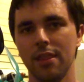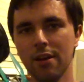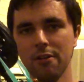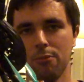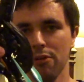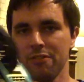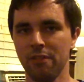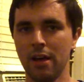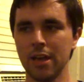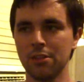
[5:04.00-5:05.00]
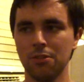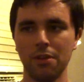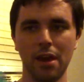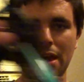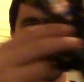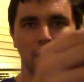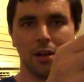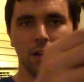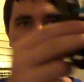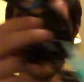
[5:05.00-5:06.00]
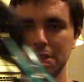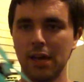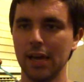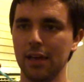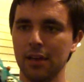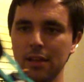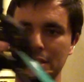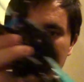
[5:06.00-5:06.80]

they're, we're flying through the air like